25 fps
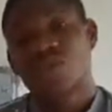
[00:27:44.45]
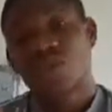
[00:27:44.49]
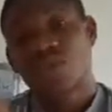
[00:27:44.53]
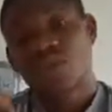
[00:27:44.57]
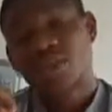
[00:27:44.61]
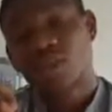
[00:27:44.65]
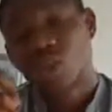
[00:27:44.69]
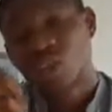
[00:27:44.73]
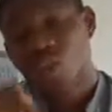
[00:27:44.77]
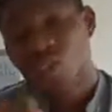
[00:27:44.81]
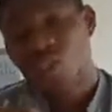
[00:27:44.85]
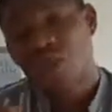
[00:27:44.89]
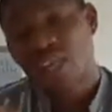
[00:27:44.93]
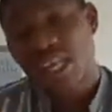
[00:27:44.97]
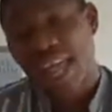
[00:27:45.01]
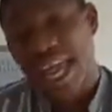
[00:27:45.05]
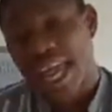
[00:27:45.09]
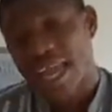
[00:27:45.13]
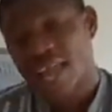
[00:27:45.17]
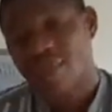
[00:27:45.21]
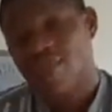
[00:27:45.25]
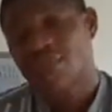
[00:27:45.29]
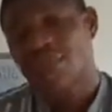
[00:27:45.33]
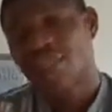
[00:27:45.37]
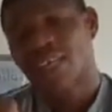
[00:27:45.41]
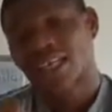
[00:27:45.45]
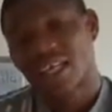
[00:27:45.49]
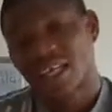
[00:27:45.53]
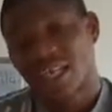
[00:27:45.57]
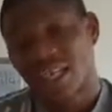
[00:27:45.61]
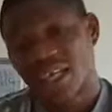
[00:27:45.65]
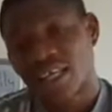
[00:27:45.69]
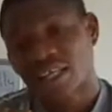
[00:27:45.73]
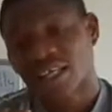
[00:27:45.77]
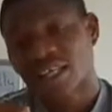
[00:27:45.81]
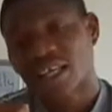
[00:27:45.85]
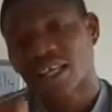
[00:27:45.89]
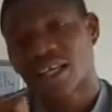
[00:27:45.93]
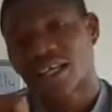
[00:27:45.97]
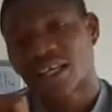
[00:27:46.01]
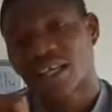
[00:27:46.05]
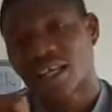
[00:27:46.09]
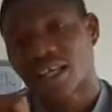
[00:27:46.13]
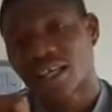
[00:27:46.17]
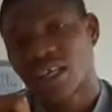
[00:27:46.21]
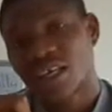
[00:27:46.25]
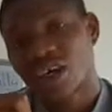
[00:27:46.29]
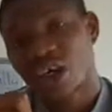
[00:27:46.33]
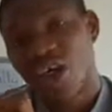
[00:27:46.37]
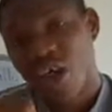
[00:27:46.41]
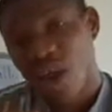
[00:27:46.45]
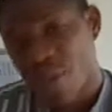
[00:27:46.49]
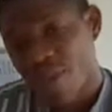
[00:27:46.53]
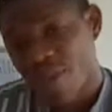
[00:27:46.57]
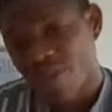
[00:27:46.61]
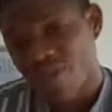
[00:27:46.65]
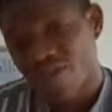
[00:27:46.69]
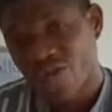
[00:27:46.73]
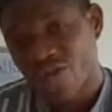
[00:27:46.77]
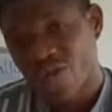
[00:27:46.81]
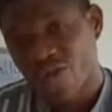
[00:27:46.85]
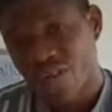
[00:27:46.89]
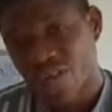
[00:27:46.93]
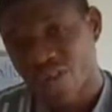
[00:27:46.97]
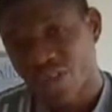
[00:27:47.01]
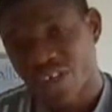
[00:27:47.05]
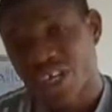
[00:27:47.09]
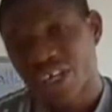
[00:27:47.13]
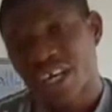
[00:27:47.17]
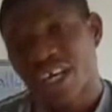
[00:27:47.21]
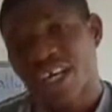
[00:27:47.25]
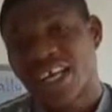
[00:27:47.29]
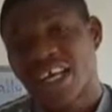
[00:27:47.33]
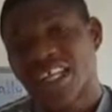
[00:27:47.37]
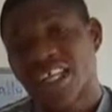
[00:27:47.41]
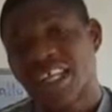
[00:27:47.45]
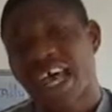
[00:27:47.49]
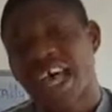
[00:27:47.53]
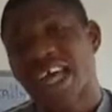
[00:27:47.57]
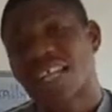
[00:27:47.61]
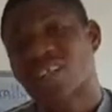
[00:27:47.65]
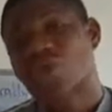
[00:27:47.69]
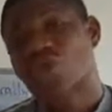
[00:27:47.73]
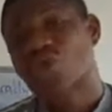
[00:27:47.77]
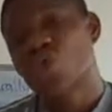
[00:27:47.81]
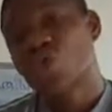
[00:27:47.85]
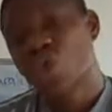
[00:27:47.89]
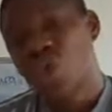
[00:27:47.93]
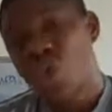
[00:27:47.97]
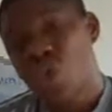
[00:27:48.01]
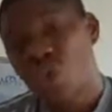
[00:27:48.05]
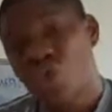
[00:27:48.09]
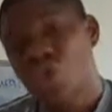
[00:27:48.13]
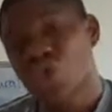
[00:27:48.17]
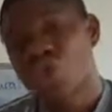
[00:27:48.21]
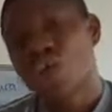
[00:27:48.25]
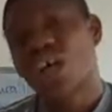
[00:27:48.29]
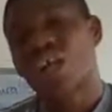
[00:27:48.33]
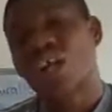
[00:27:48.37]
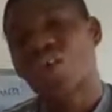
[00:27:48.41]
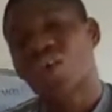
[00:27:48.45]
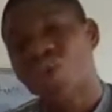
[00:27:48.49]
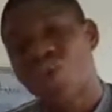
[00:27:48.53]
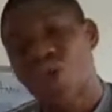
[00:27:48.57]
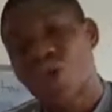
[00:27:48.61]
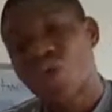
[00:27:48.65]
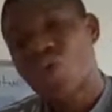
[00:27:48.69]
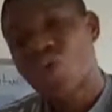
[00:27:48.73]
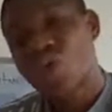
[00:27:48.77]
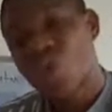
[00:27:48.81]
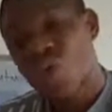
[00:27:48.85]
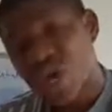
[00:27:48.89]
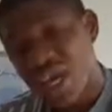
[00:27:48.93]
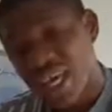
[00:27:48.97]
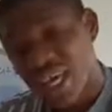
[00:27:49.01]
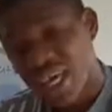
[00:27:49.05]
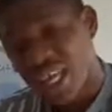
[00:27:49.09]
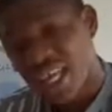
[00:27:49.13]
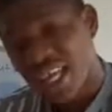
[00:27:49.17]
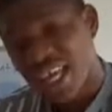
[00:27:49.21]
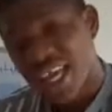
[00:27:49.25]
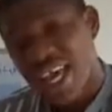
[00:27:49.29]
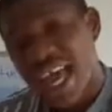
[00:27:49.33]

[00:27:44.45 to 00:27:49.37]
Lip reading: The 2 limes in a cup of water, that goes a long way.